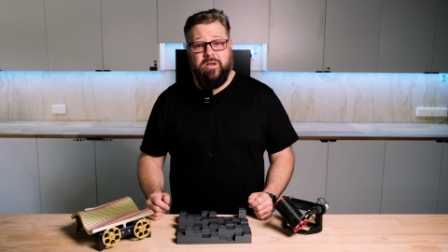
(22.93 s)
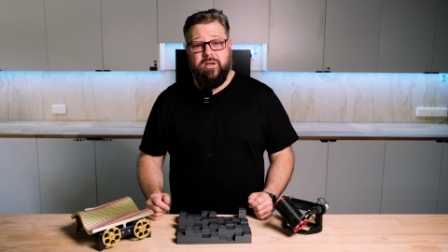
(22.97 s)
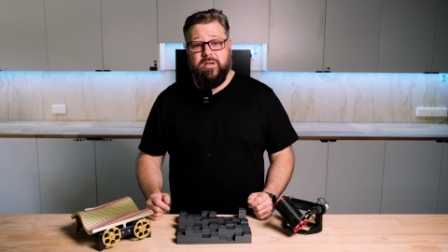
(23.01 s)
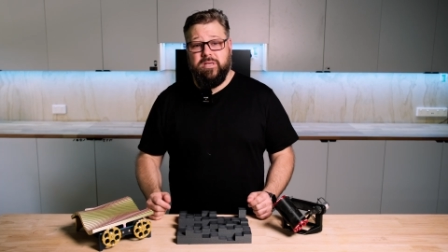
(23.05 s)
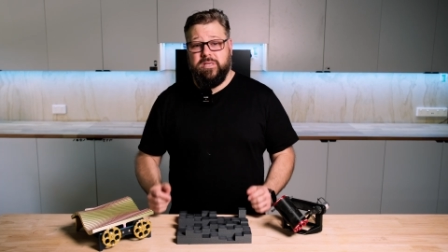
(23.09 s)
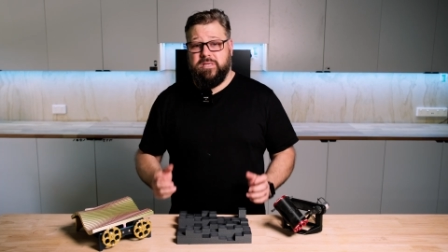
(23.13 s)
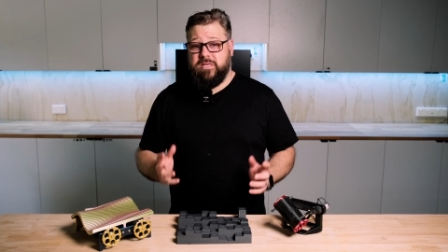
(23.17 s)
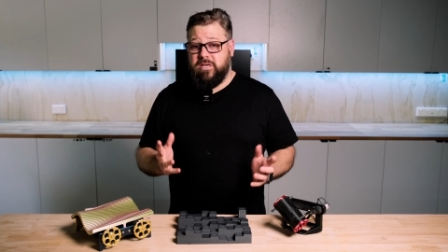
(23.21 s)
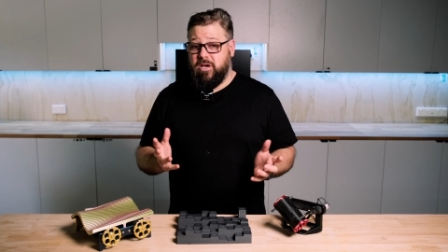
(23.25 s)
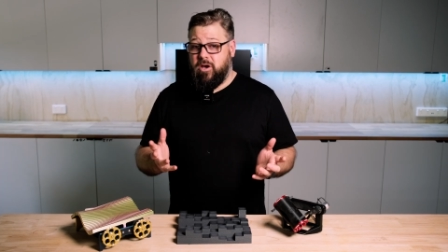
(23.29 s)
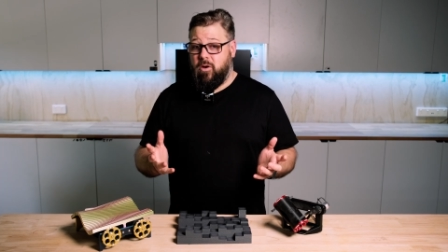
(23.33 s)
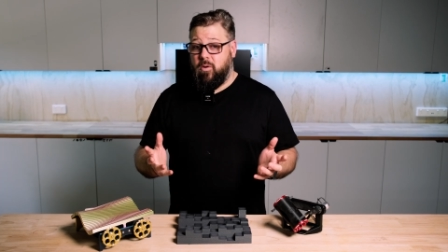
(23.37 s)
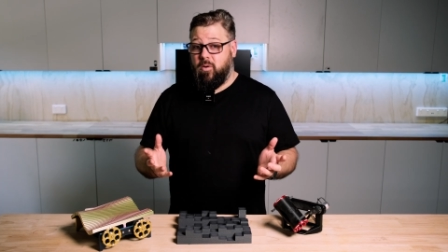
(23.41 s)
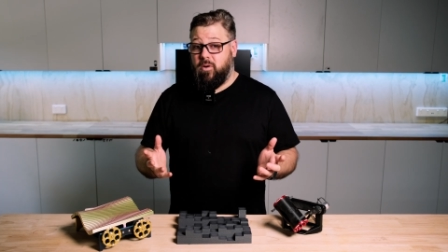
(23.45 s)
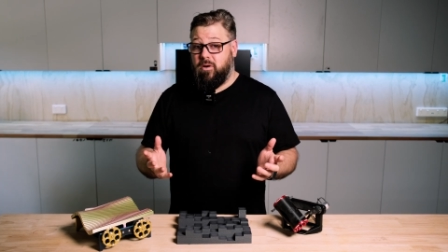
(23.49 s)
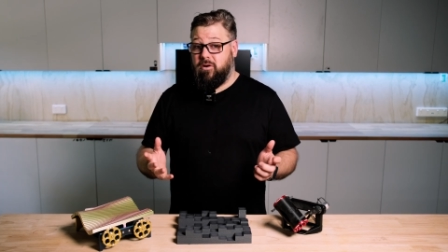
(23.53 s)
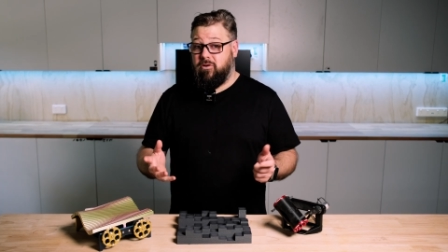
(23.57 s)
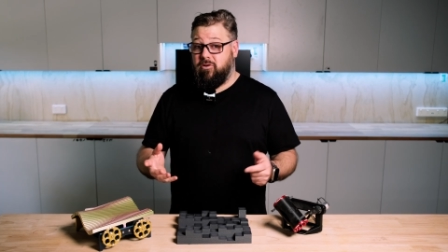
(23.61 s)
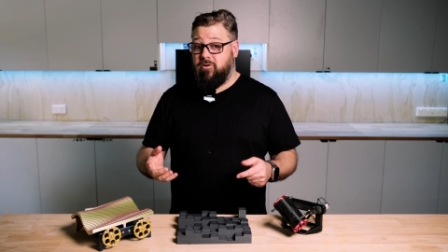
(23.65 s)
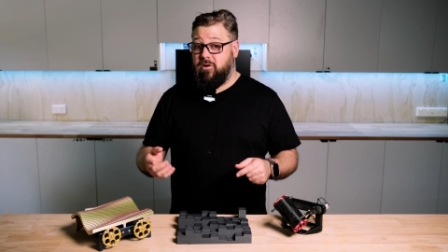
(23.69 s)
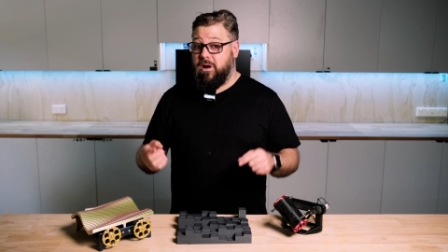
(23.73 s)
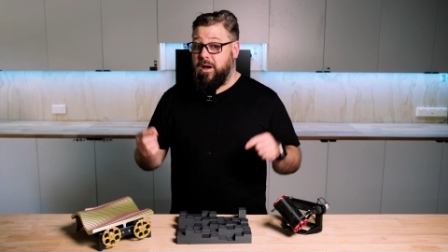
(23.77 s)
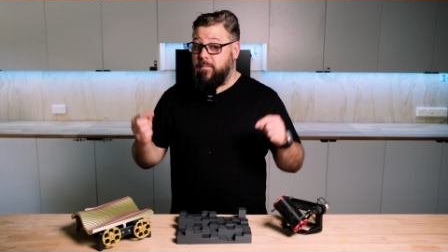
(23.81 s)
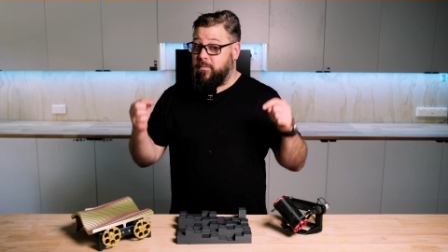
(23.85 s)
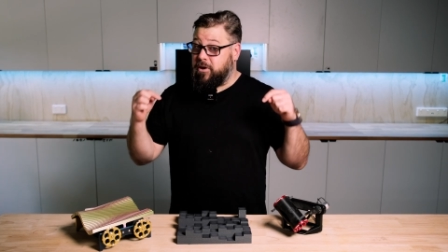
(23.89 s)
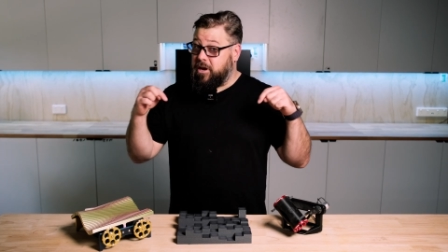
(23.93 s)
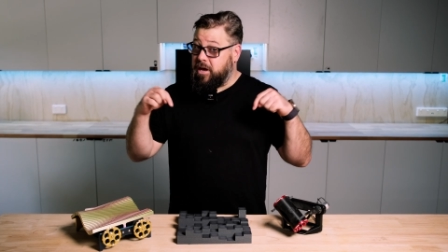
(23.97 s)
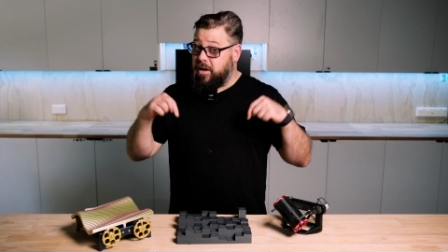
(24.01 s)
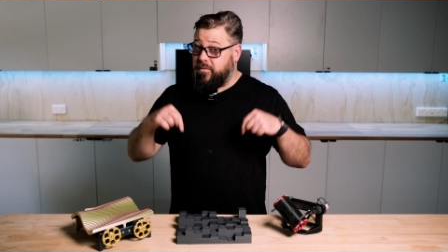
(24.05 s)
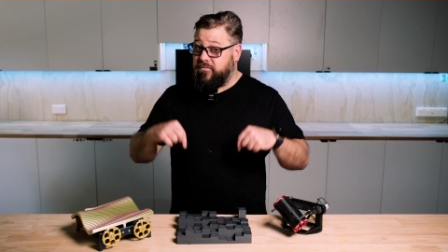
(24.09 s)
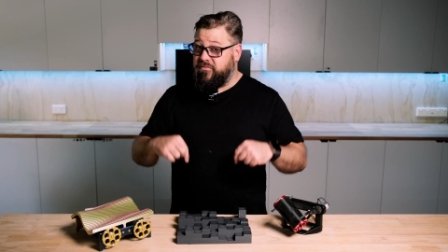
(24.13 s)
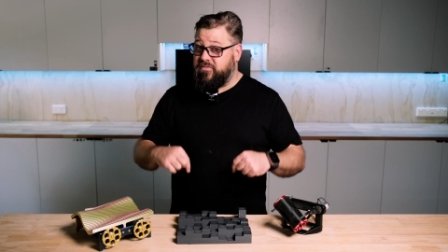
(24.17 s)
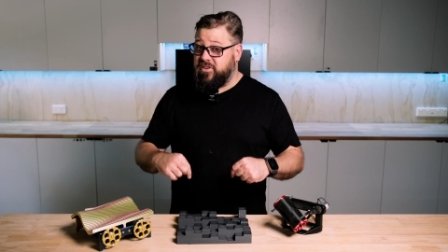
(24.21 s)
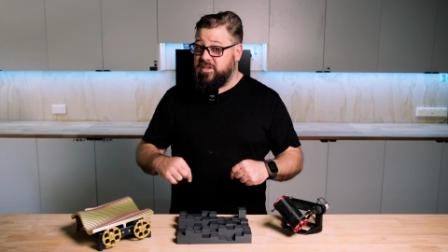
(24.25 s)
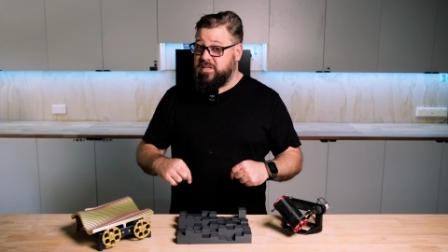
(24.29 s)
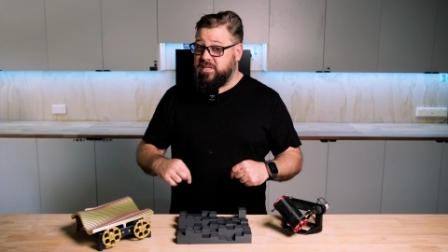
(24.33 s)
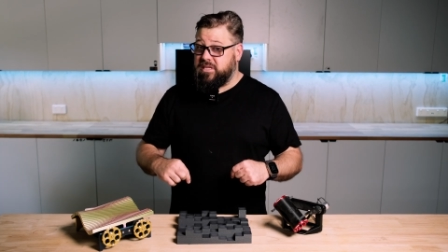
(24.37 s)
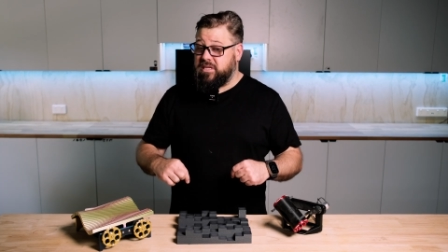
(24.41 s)
So, grab a
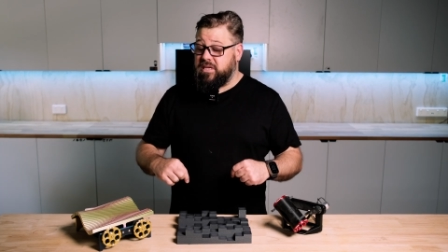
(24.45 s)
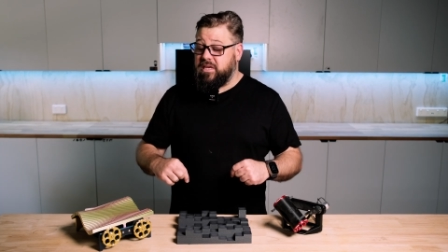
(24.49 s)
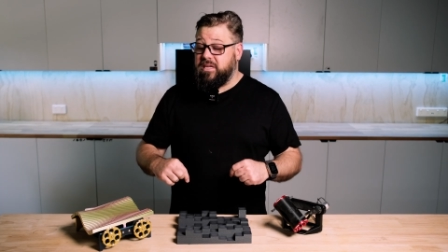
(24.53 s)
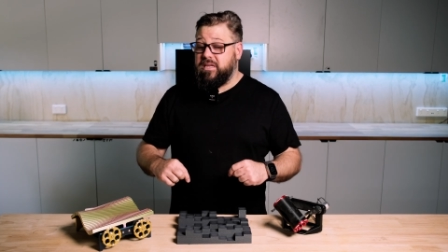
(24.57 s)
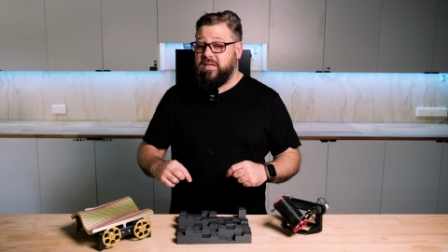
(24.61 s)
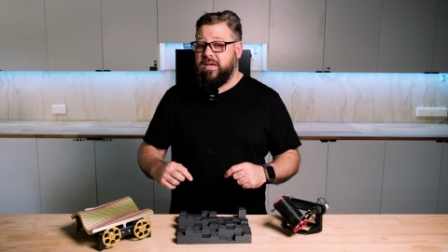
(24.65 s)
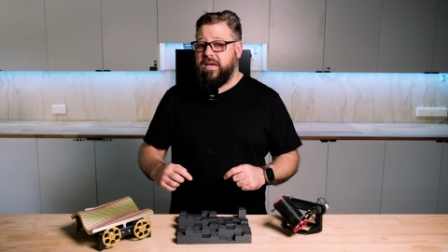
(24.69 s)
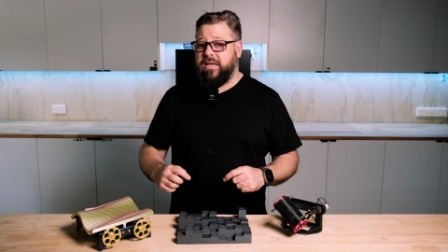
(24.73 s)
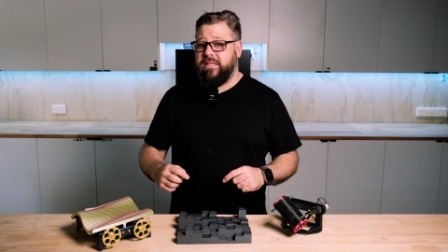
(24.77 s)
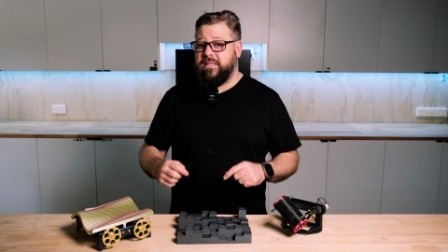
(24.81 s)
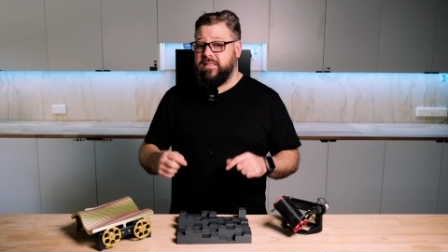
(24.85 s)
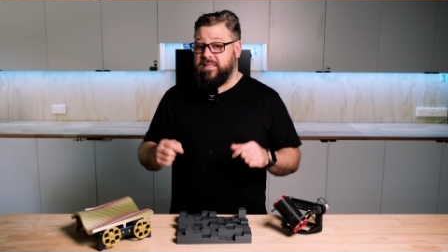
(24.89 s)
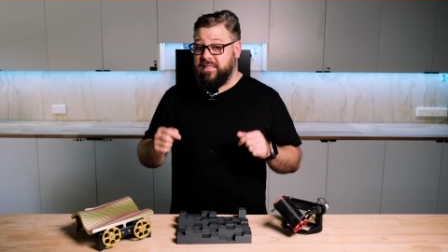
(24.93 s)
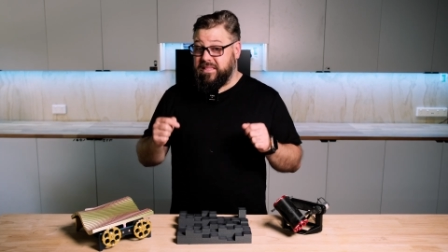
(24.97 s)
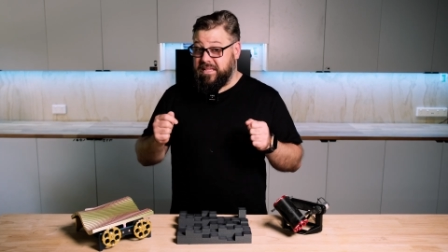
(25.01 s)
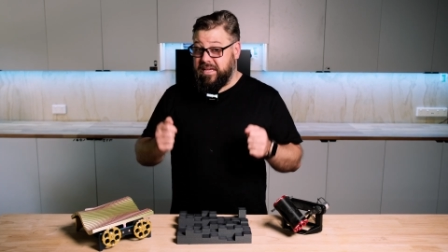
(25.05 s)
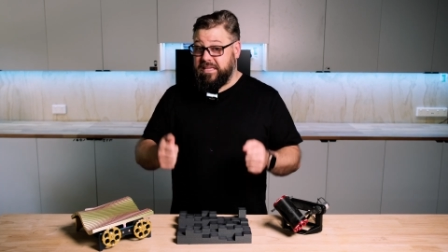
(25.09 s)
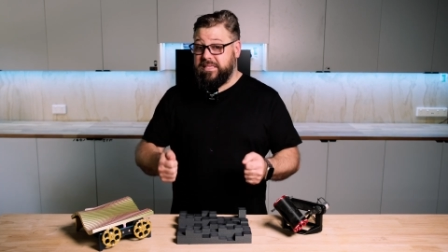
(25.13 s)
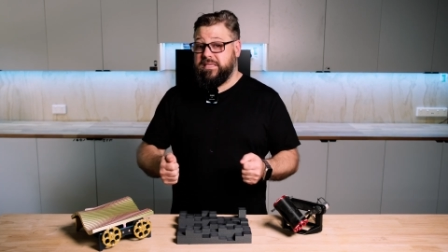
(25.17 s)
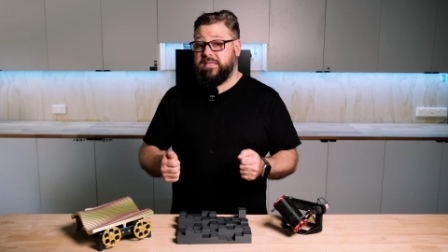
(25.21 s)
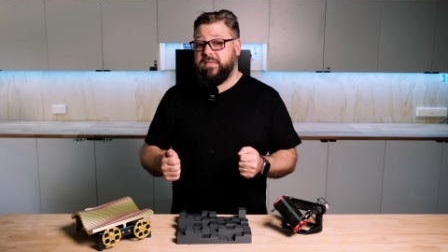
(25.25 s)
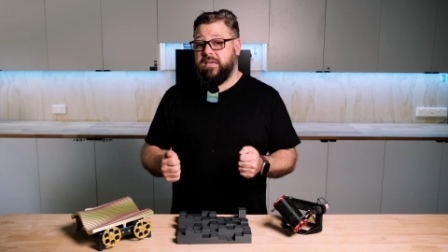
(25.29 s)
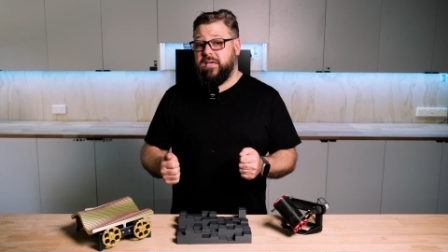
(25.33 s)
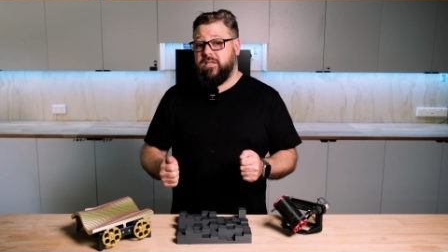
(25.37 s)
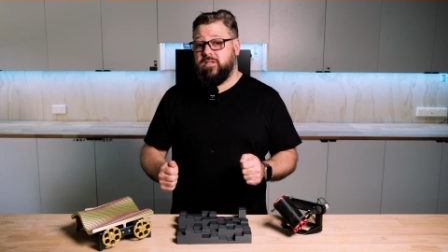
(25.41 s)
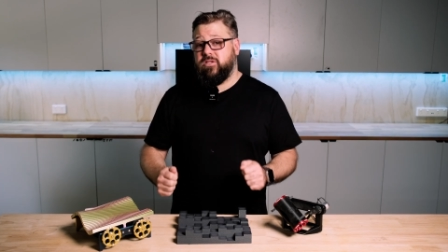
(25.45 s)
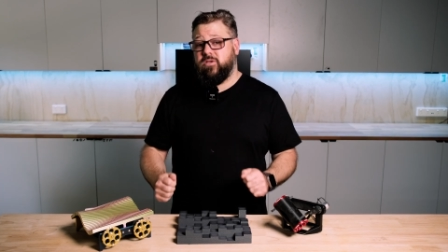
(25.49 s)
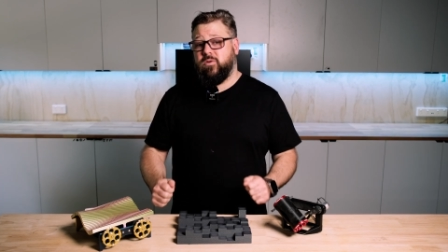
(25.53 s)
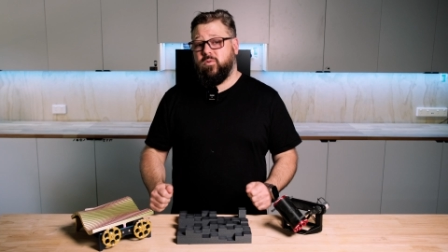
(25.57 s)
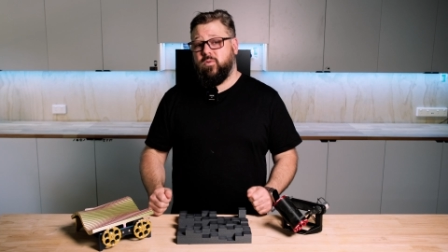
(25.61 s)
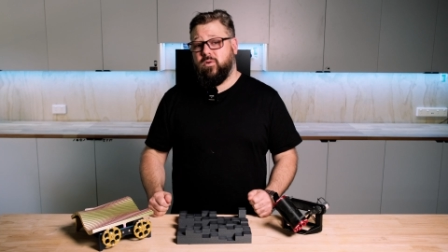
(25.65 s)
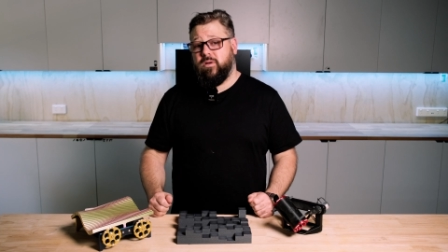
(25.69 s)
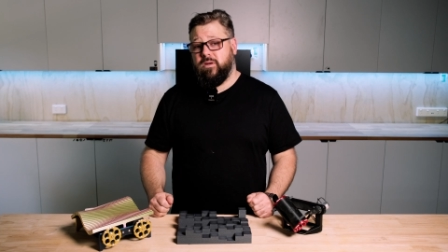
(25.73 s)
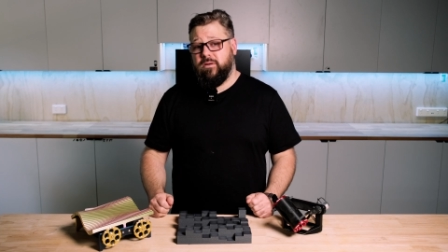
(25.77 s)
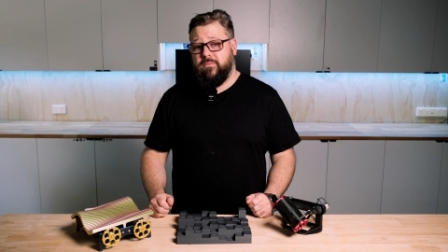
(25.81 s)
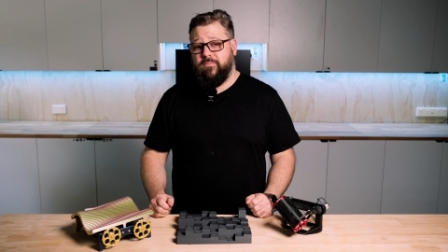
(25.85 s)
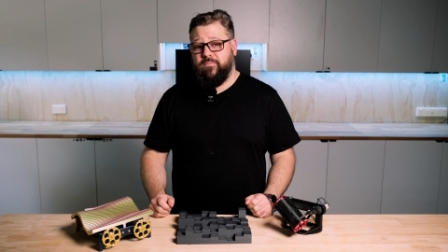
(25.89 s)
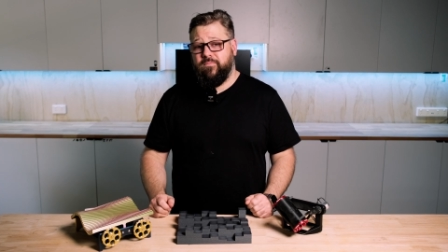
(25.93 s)
comfy seat and let's get to it.